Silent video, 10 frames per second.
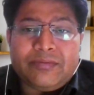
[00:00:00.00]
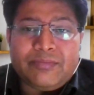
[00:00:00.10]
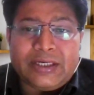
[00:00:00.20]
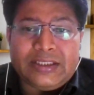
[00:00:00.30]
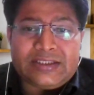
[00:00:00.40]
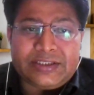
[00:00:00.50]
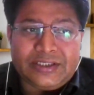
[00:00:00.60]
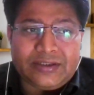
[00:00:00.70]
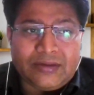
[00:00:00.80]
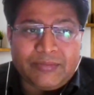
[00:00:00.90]
by the
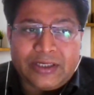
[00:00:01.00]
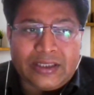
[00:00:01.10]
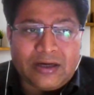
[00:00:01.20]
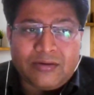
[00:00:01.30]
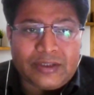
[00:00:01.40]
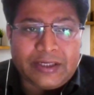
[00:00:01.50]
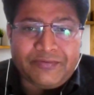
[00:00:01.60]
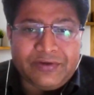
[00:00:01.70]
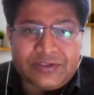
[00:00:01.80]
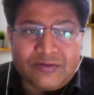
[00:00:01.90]
state by the
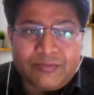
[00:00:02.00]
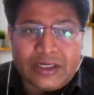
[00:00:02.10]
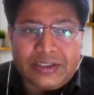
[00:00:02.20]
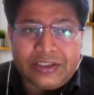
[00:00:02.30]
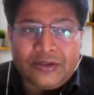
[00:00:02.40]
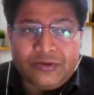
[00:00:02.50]
definition of the article